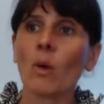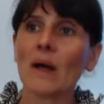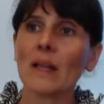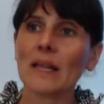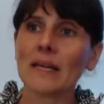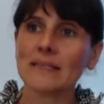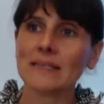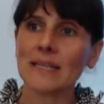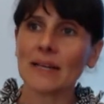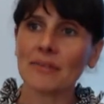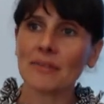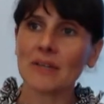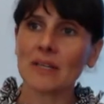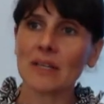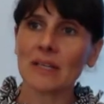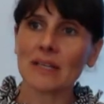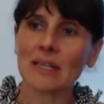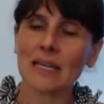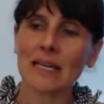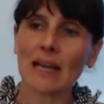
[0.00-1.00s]
Well, I
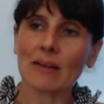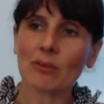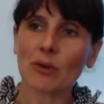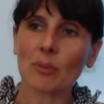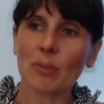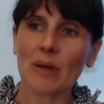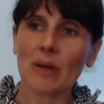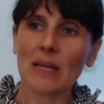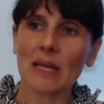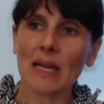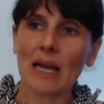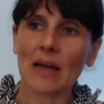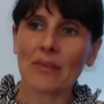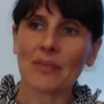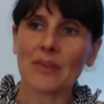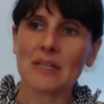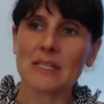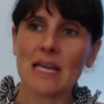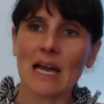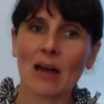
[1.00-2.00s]
definitely think everybody
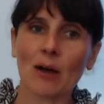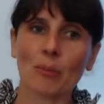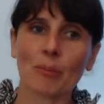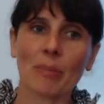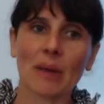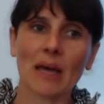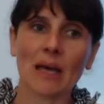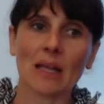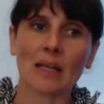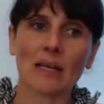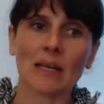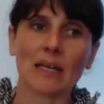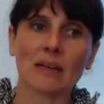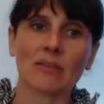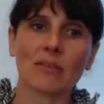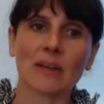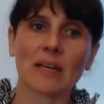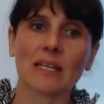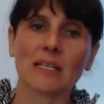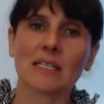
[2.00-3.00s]
got the down ballot
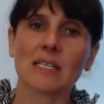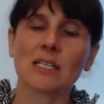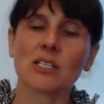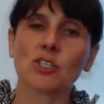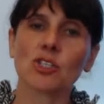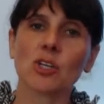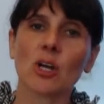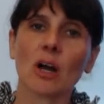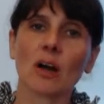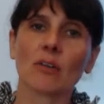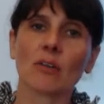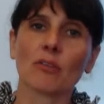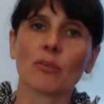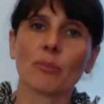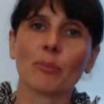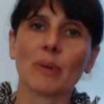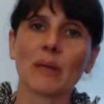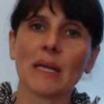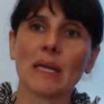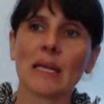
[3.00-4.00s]
advantage
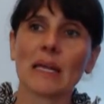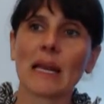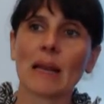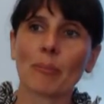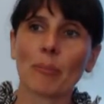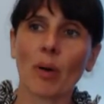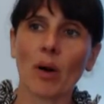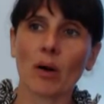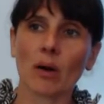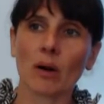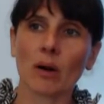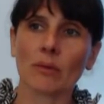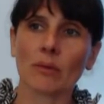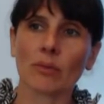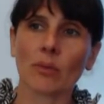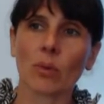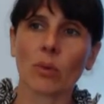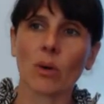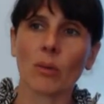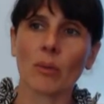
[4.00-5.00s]
of being part
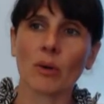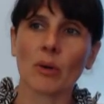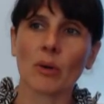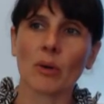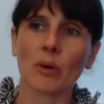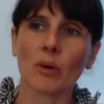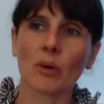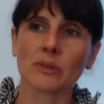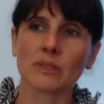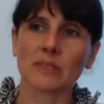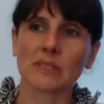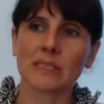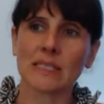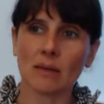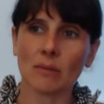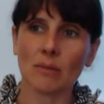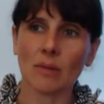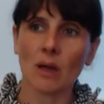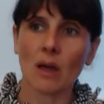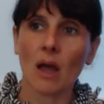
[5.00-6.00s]
of Cuomo's
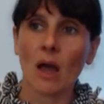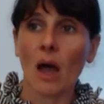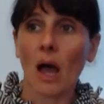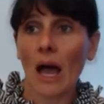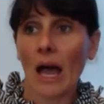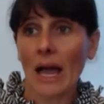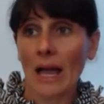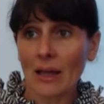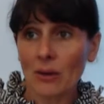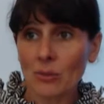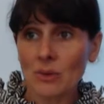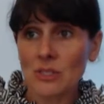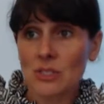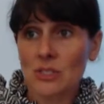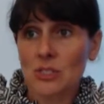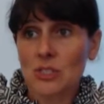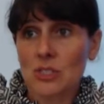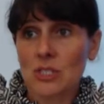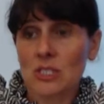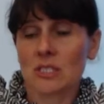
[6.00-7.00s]
team. I
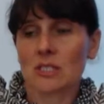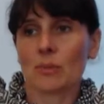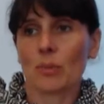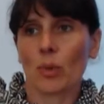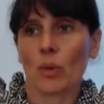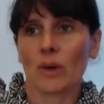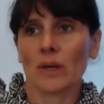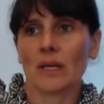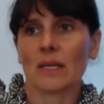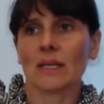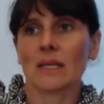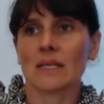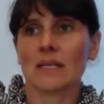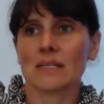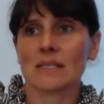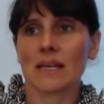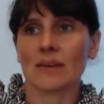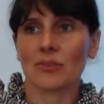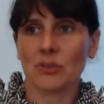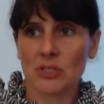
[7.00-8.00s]
was disappointed
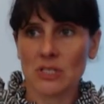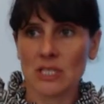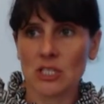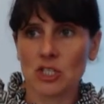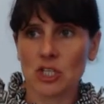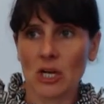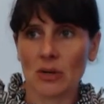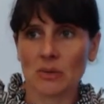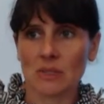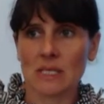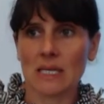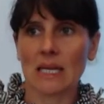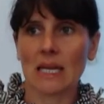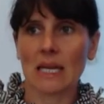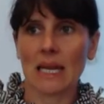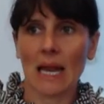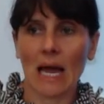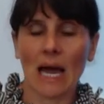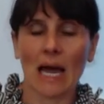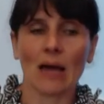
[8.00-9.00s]
that Zephyr Teachout did
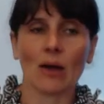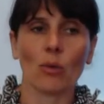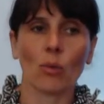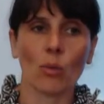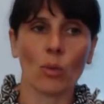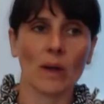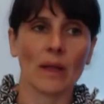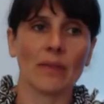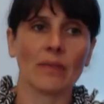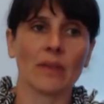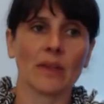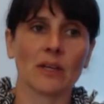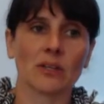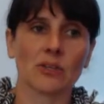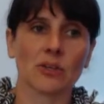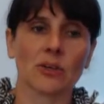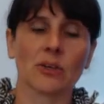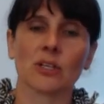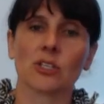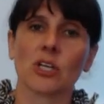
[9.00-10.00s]
not win the
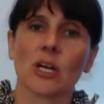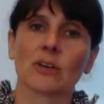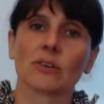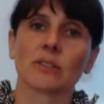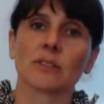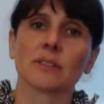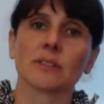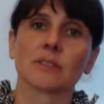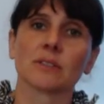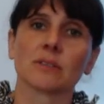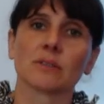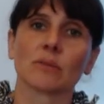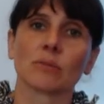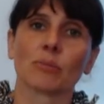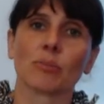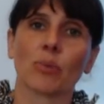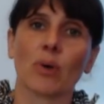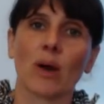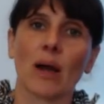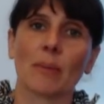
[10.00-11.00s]
Attorney General's
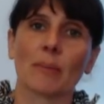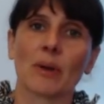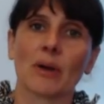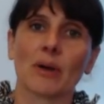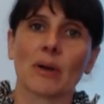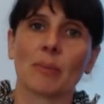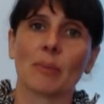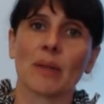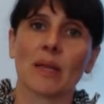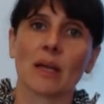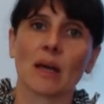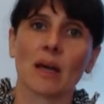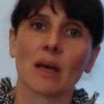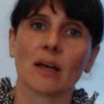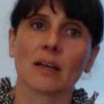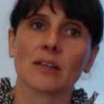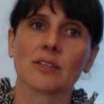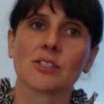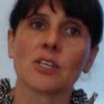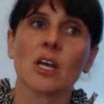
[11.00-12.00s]
primary
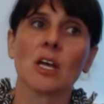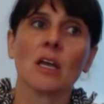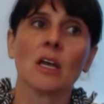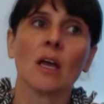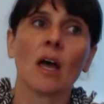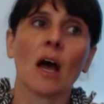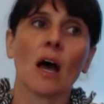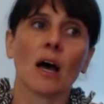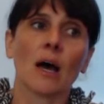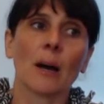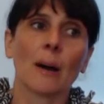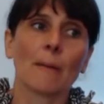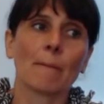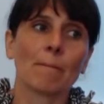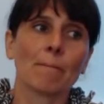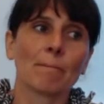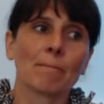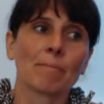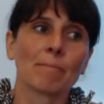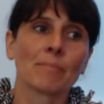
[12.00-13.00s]
because
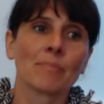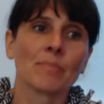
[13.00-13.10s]
um,